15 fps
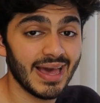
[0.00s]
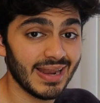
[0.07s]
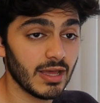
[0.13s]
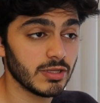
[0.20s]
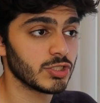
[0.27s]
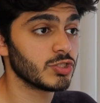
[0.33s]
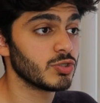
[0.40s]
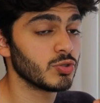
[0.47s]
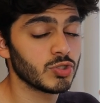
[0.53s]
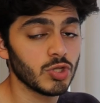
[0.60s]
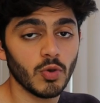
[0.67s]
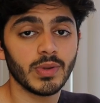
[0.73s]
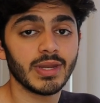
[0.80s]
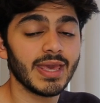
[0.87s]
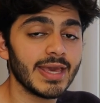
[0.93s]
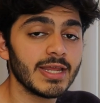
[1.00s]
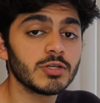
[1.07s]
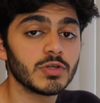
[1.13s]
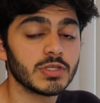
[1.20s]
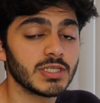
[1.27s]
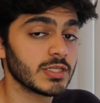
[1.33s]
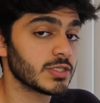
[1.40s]
It allows you to do so many
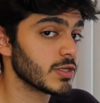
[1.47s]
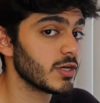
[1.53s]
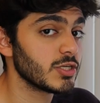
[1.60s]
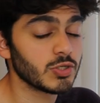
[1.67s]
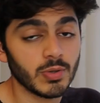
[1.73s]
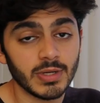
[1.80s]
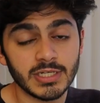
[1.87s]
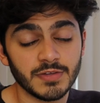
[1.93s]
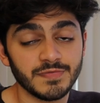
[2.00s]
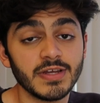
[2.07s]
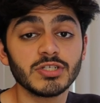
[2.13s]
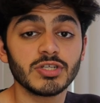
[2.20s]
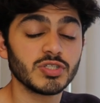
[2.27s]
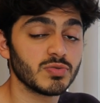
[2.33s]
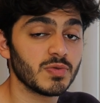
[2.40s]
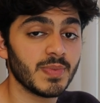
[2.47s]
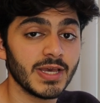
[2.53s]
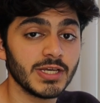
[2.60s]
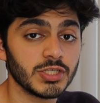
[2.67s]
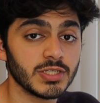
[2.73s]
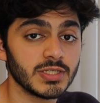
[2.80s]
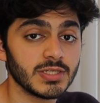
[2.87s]
interesting surgical interventions with
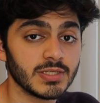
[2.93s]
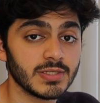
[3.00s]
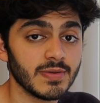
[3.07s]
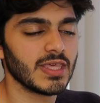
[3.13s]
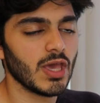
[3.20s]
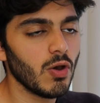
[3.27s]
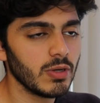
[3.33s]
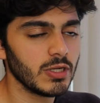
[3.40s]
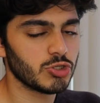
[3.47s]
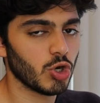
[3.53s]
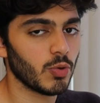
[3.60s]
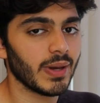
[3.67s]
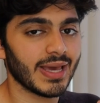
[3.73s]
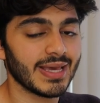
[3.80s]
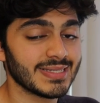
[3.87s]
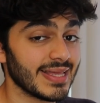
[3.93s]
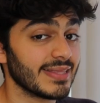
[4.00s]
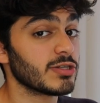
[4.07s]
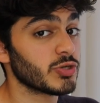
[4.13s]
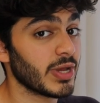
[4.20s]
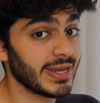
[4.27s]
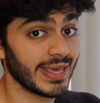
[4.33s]
patients. The only drawback is that
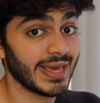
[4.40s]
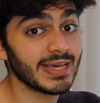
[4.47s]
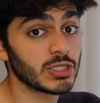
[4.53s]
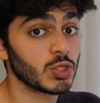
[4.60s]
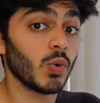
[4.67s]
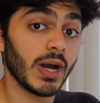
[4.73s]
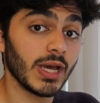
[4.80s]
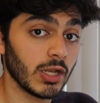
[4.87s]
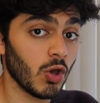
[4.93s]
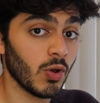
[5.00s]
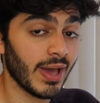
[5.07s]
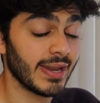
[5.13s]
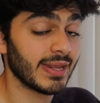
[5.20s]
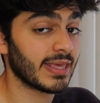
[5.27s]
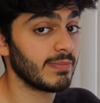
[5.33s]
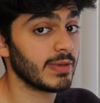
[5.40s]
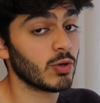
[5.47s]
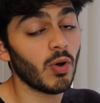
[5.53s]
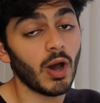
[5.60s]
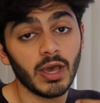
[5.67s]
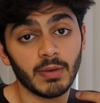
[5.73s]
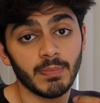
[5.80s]
the training is quite long and it can be
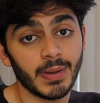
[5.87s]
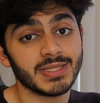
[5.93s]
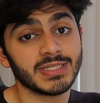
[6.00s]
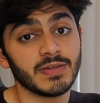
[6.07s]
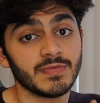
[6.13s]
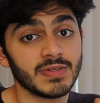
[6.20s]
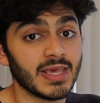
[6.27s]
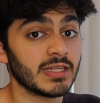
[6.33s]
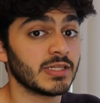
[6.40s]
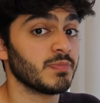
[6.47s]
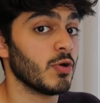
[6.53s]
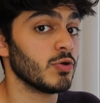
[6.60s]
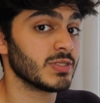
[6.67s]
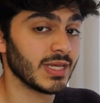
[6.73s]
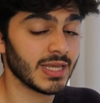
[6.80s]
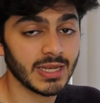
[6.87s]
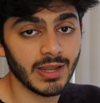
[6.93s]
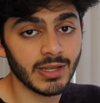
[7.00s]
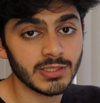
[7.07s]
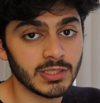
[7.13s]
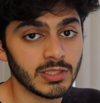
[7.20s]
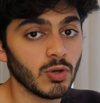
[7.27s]
quite competitive to get a post in
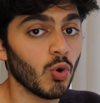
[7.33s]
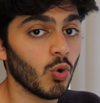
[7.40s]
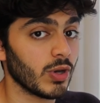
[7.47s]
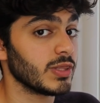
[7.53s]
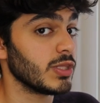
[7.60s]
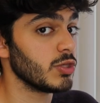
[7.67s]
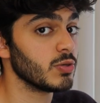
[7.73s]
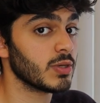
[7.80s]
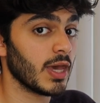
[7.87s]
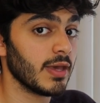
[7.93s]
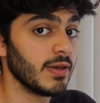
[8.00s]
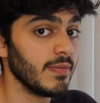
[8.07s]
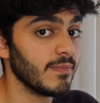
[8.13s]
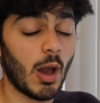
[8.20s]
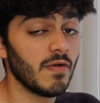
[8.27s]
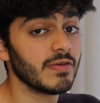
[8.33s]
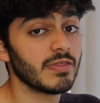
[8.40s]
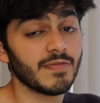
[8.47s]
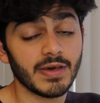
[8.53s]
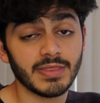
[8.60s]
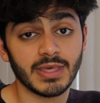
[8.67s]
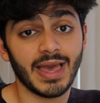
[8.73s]
London or in the UK. However, the
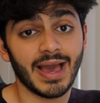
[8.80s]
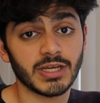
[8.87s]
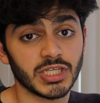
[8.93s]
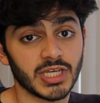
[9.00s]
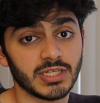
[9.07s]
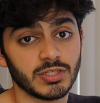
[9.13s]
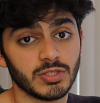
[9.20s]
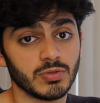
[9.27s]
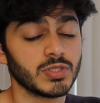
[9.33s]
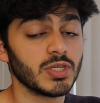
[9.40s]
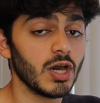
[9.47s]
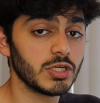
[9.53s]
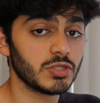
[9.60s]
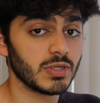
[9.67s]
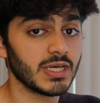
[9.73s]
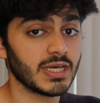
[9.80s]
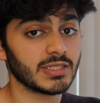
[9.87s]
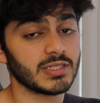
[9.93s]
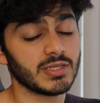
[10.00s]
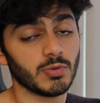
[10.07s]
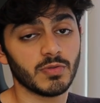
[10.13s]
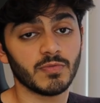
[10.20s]
fact that you actually get to do surgery, get
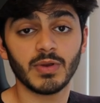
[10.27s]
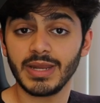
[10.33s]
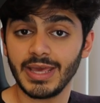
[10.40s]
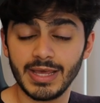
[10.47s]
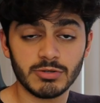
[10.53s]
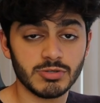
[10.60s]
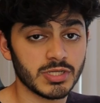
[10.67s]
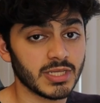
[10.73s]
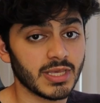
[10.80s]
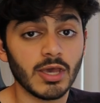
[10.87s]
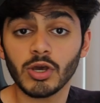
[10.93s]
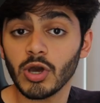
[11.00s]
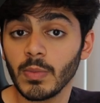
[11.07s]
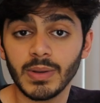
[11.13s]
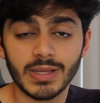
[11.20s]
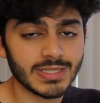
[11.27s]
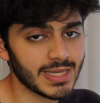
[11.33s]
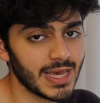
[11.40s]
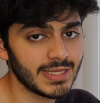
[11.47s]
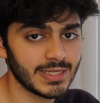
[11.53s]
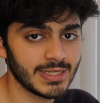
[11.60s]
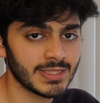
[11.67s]
to deal with really interesting and complex
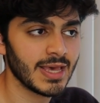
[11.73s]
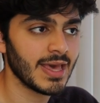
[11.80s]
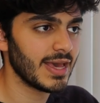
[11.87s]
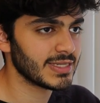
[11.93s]
cases,